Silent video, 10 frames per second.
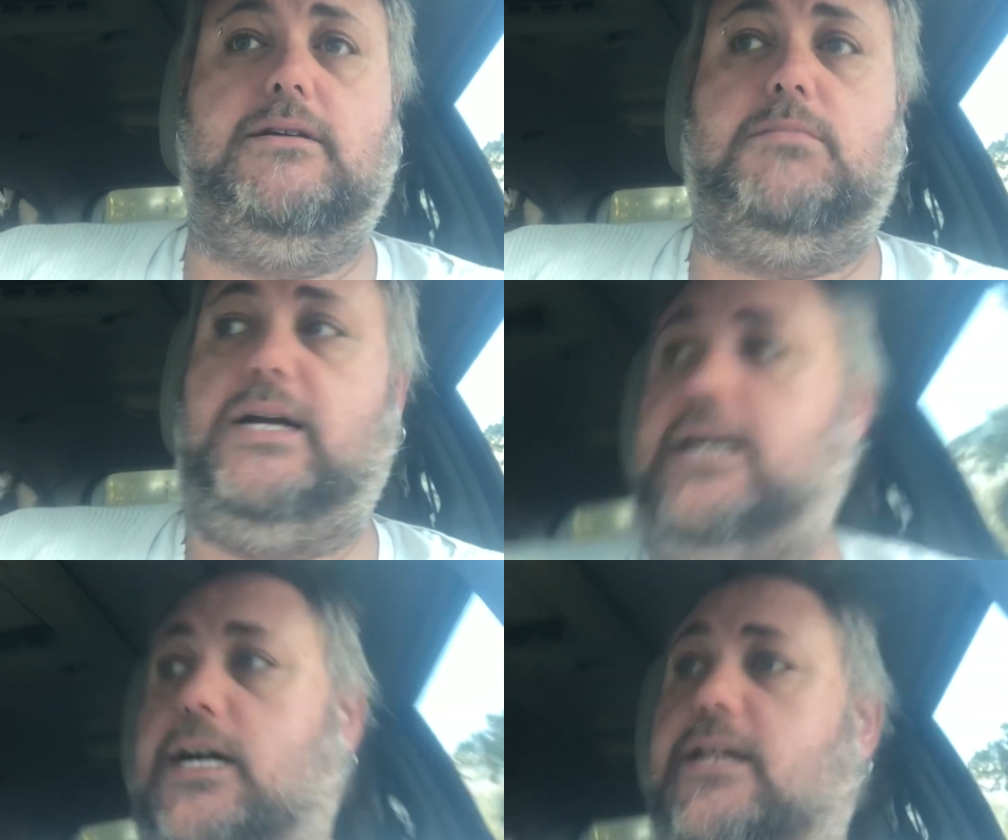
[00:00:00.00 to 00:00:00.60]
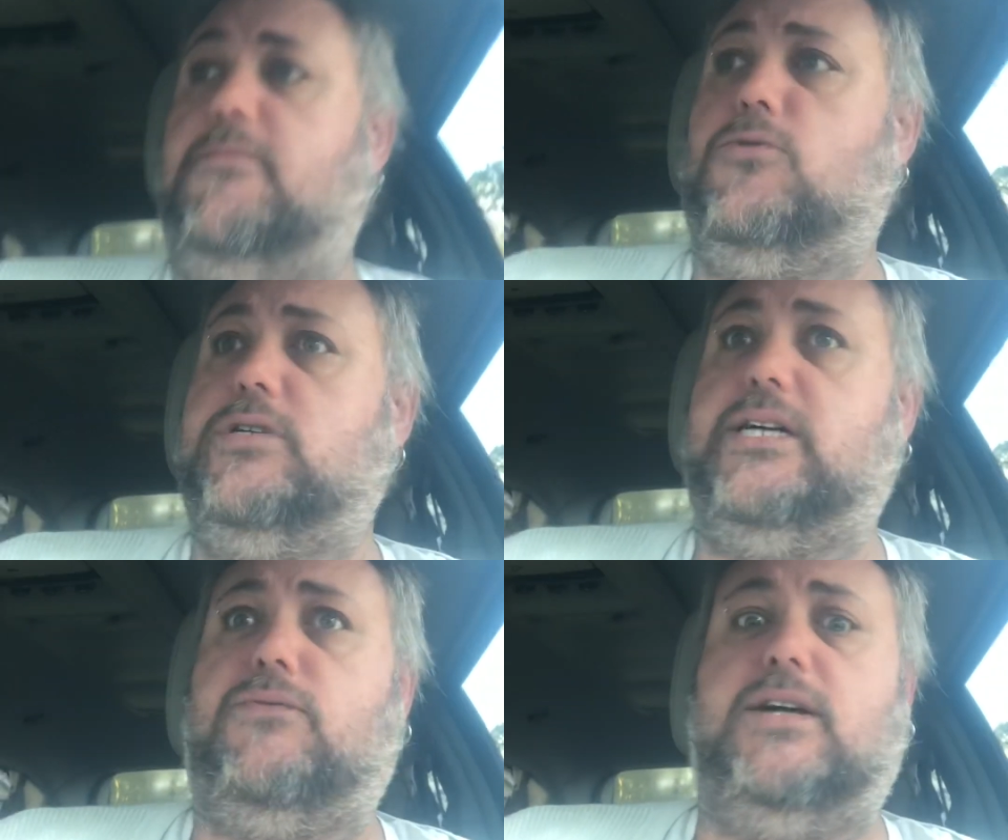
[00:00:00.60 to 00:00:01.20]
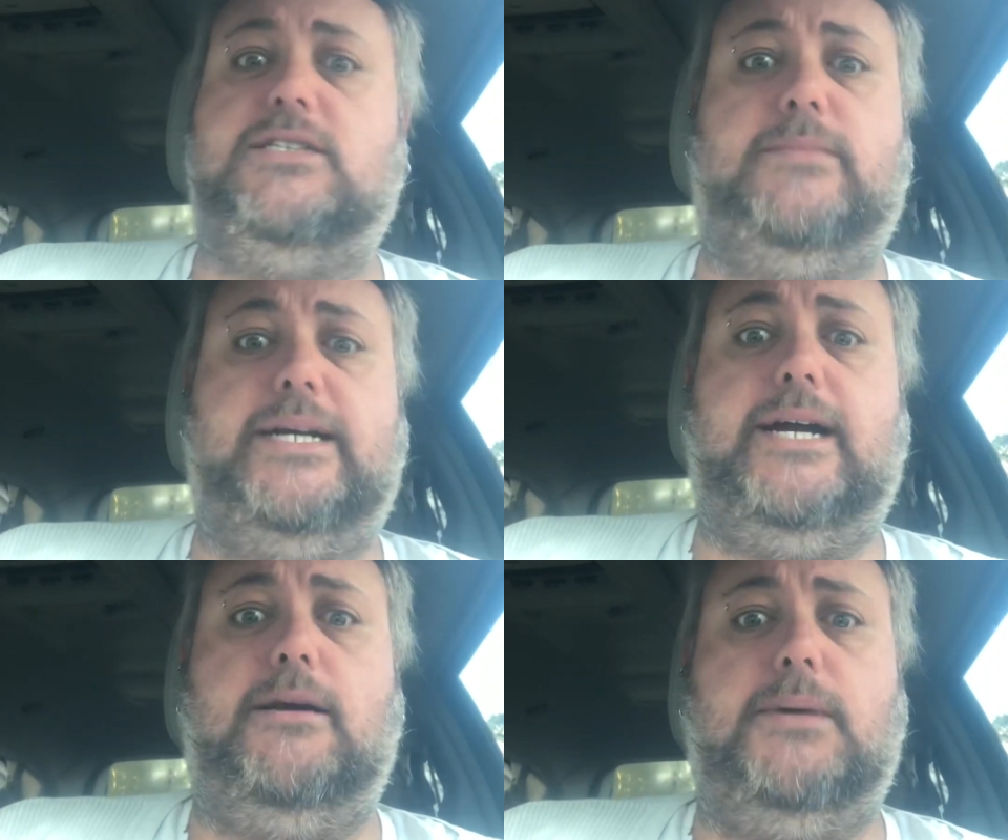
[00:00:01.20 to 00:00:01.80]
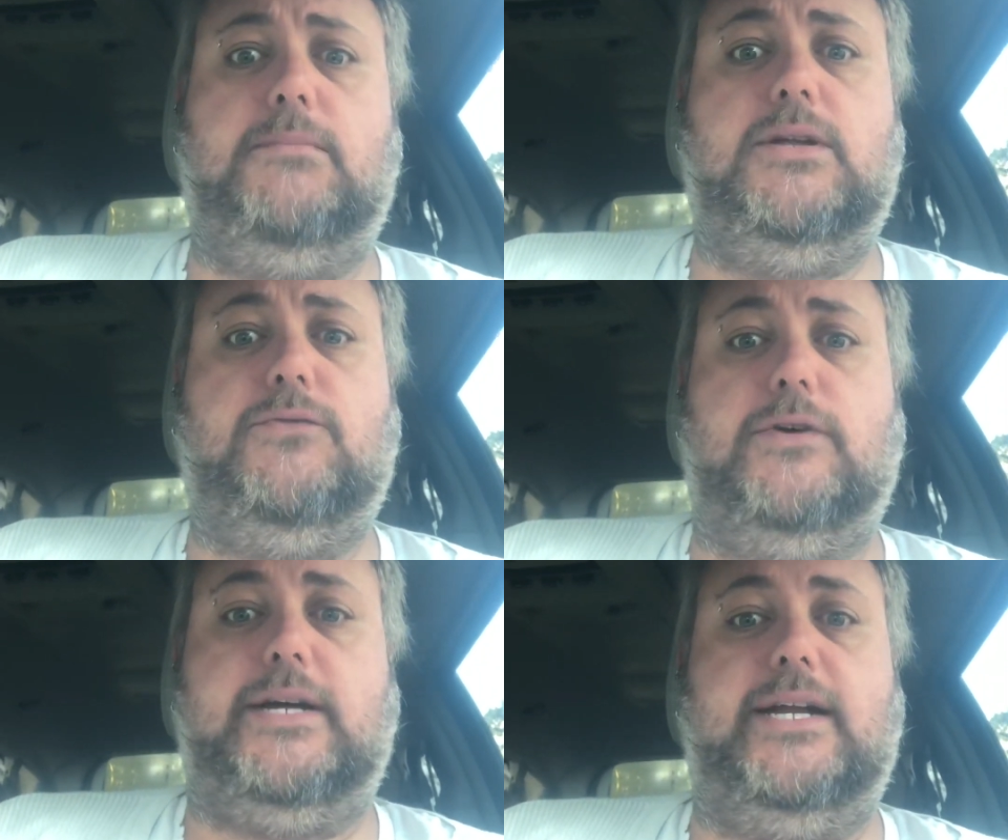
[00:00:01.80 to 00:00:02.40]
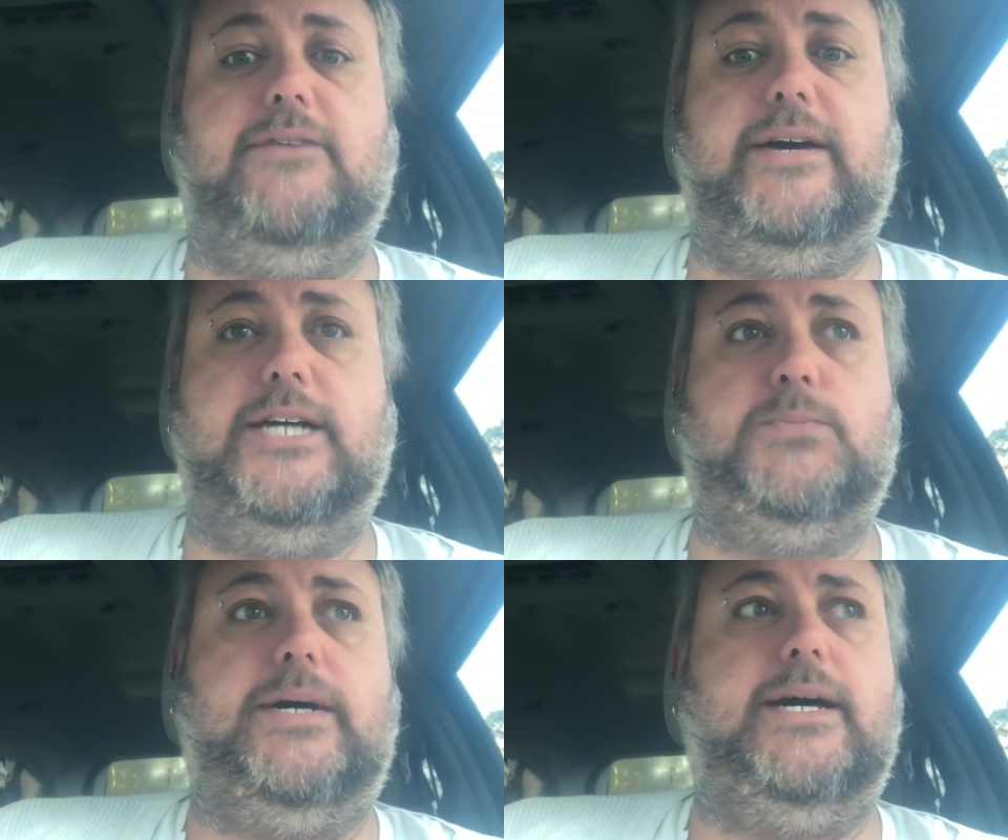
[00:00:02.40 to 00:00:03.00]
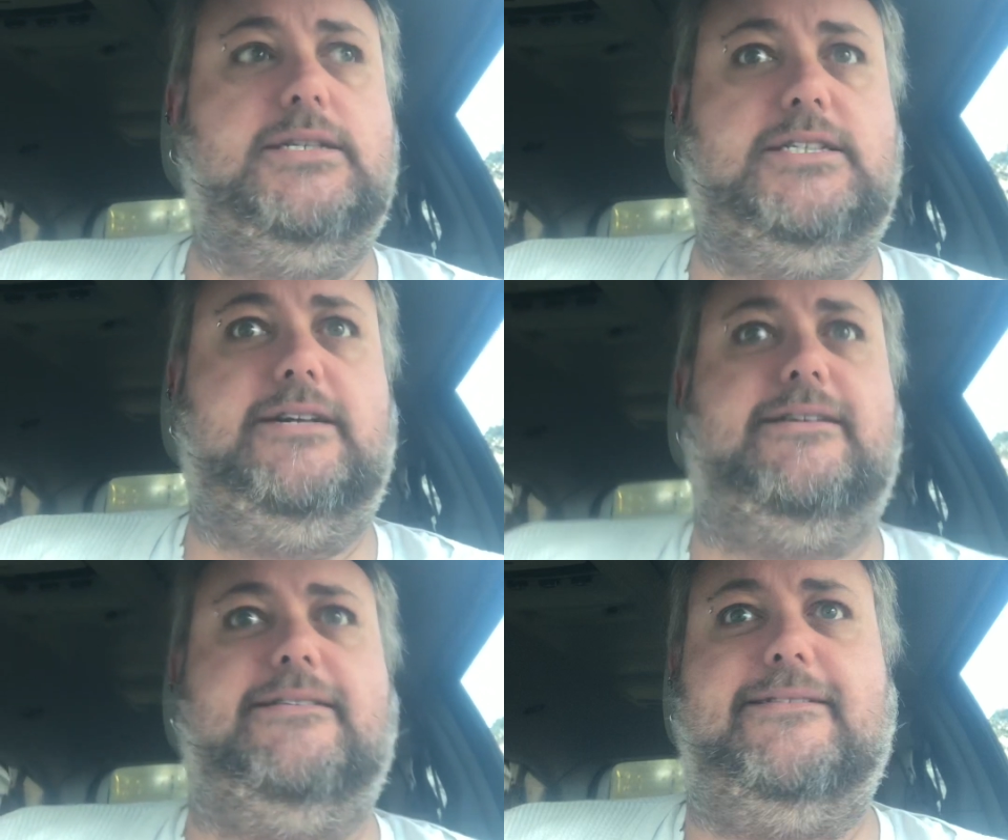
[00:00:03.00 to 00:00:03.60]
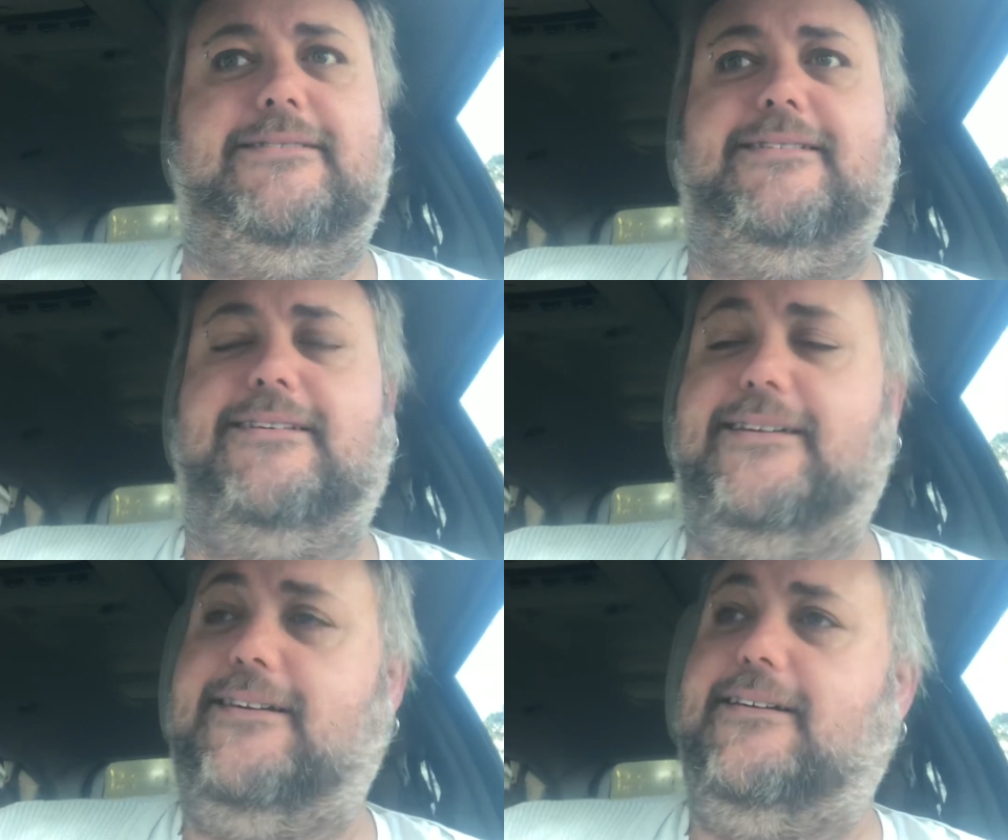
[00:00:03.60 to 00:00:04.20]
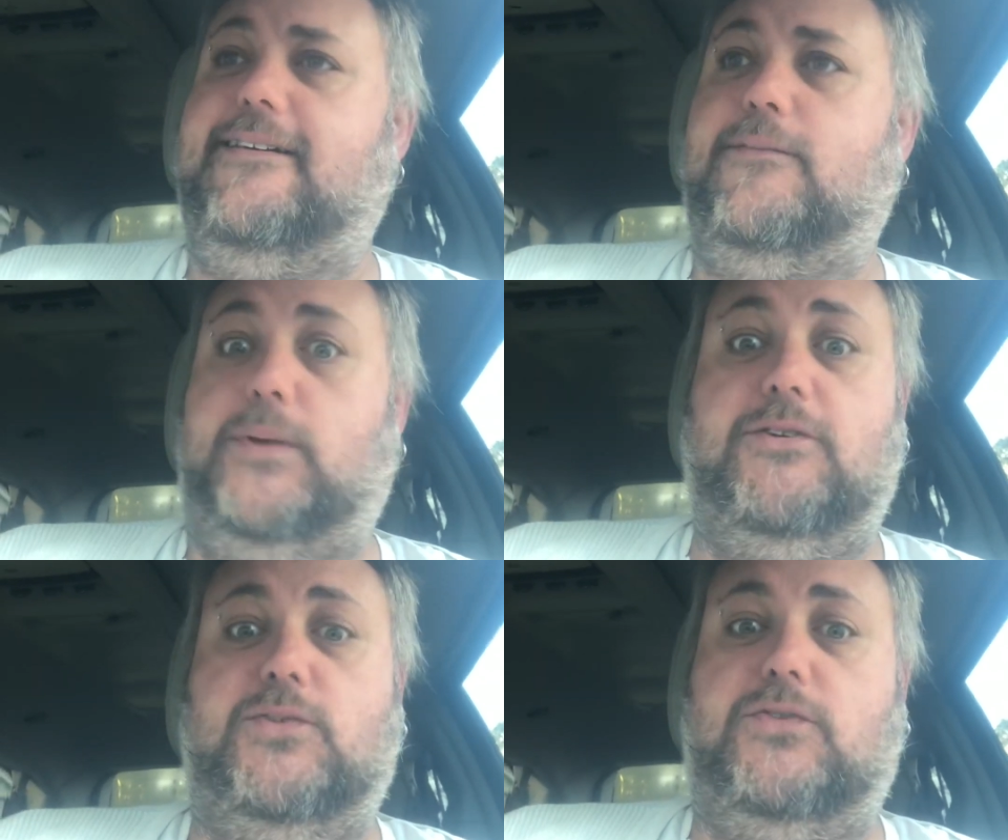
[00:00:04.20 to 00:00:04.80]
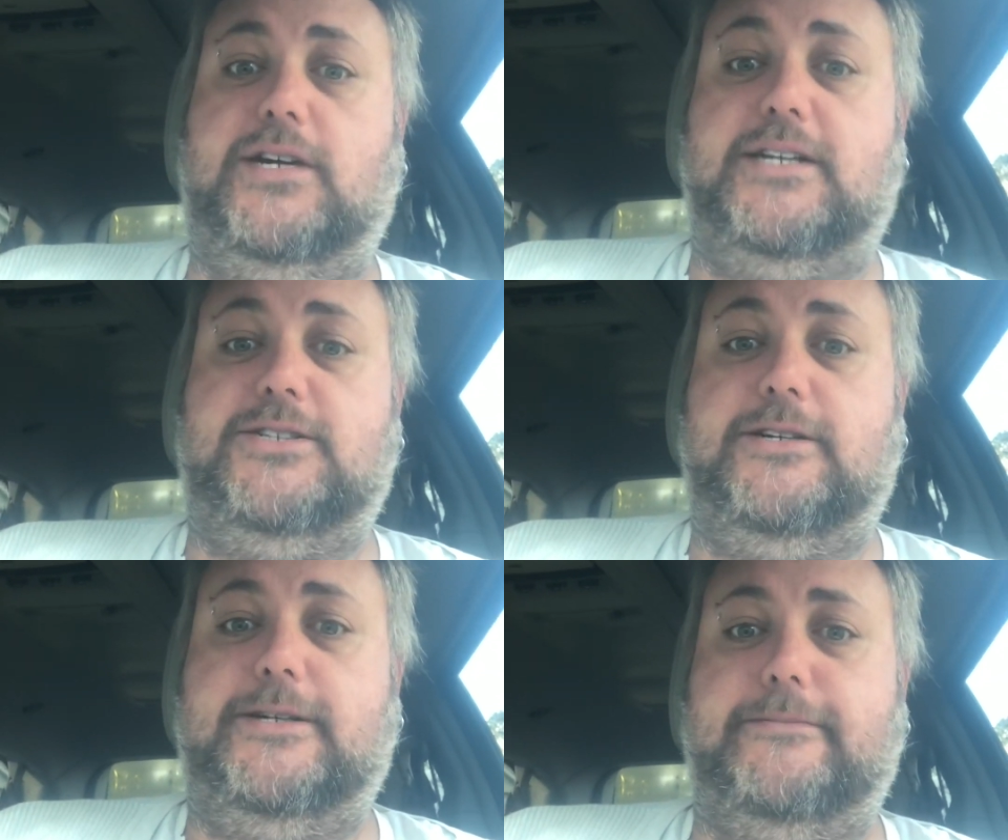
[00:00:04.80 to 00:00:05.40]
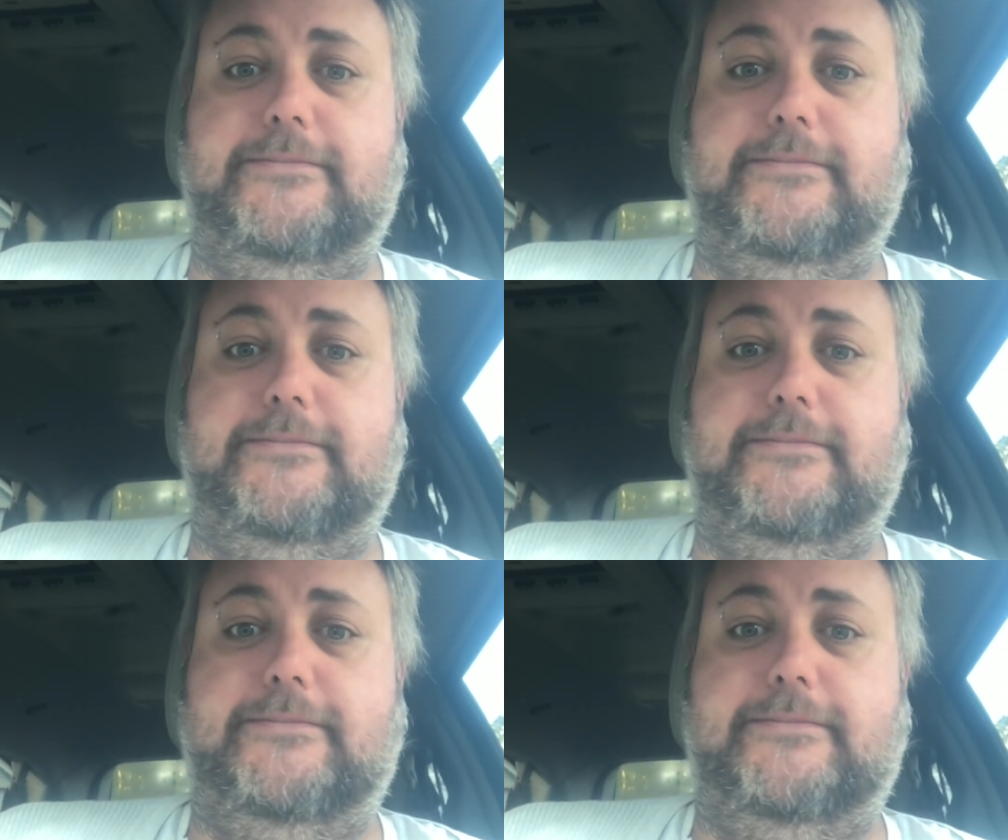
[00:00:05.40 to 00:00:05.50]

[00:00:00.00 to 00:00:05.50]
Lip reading: I'm like, goddamn, I wish I could find somebody to carry my motherfucking heavy ass bag. Shit. But it was a fucking trip.